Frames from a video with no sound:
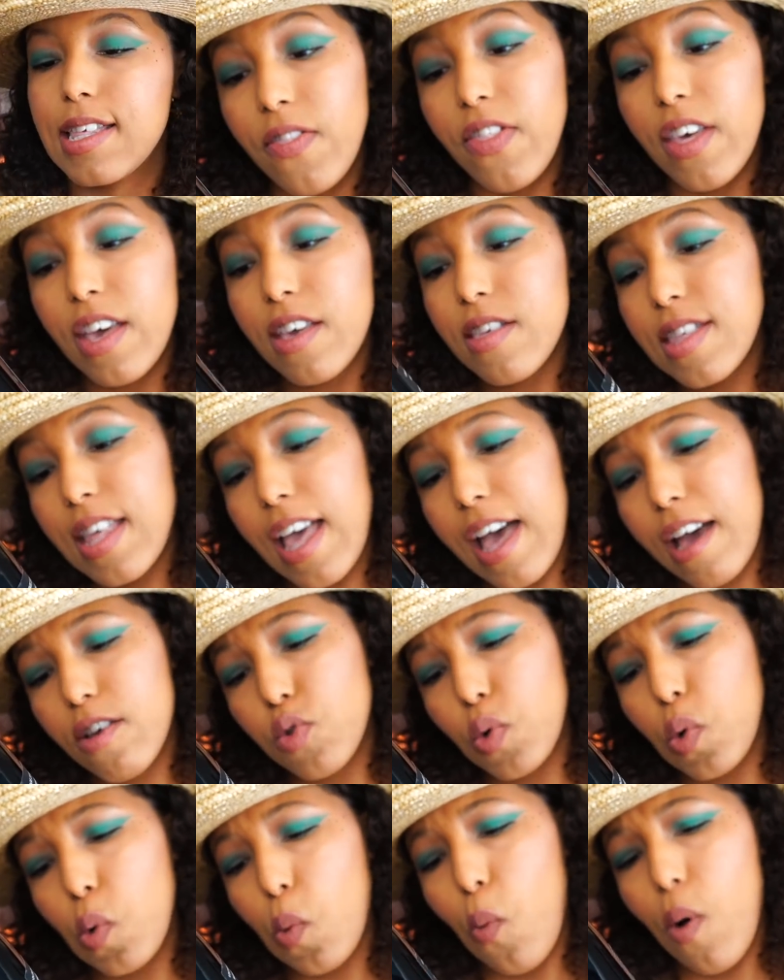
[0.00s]
This
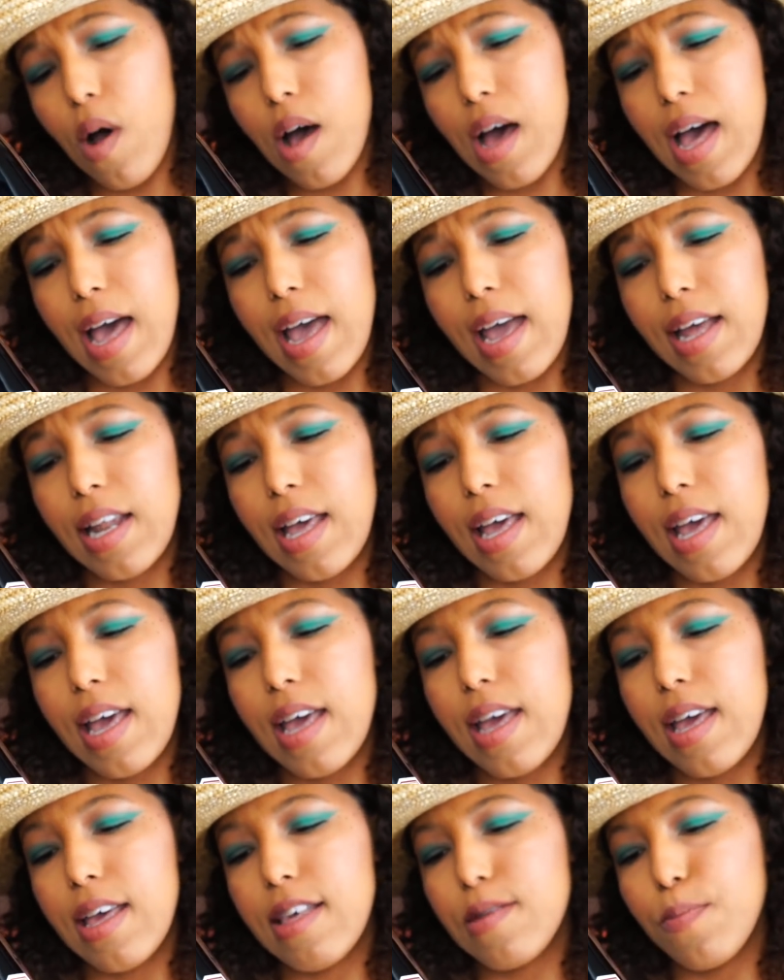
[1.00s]
actual wine
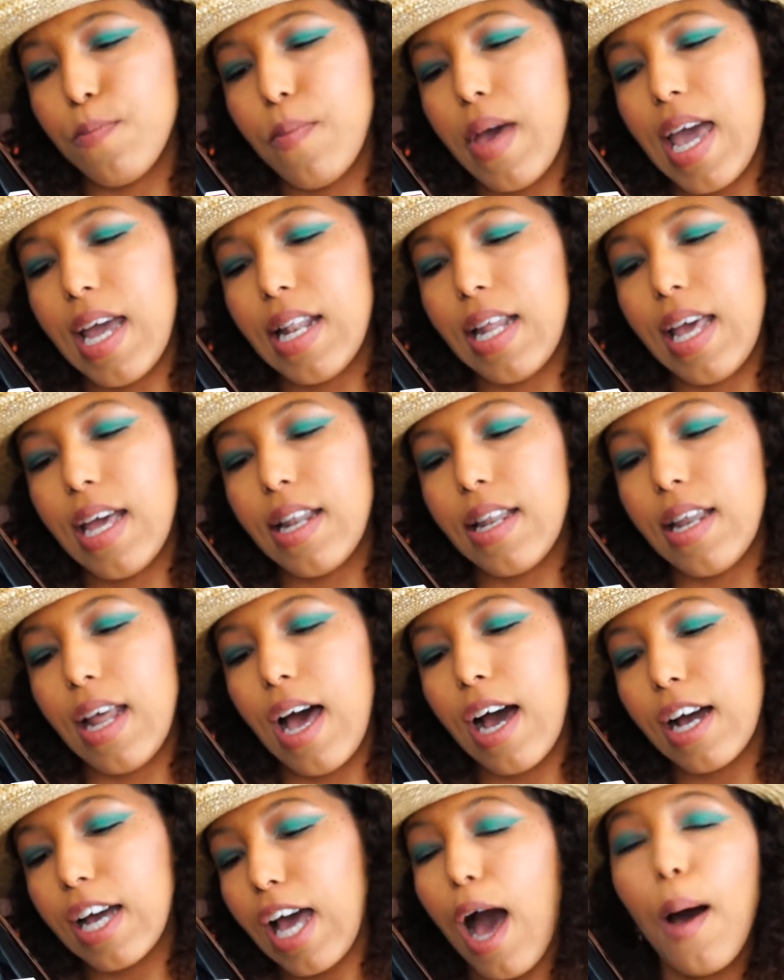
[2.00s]
is made in
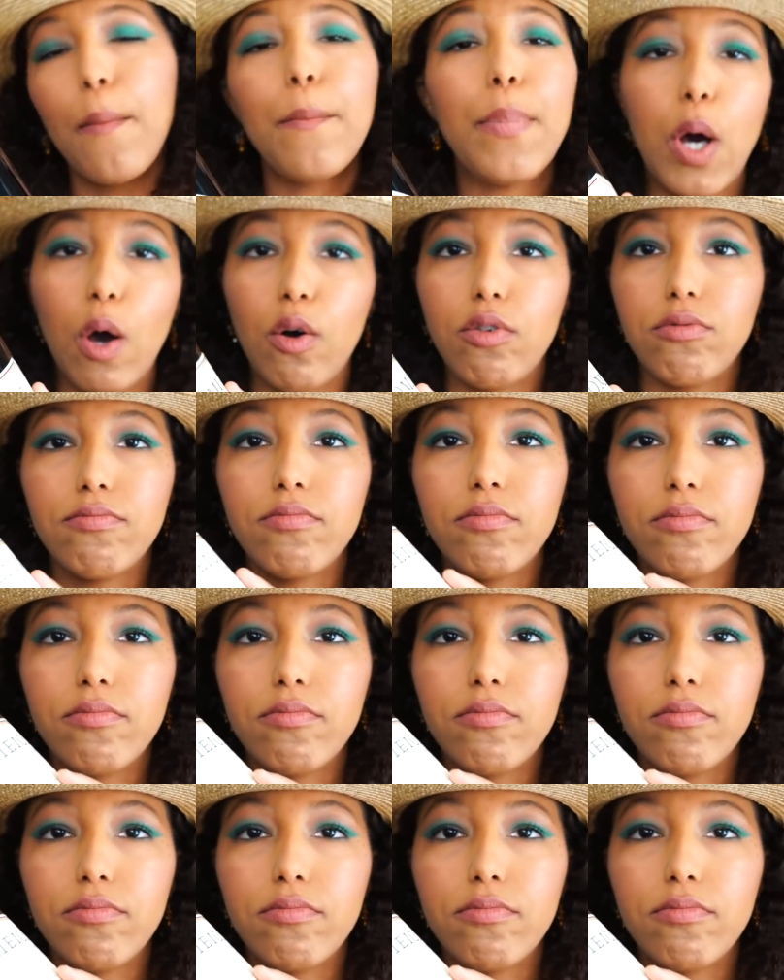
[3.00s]
Acampo,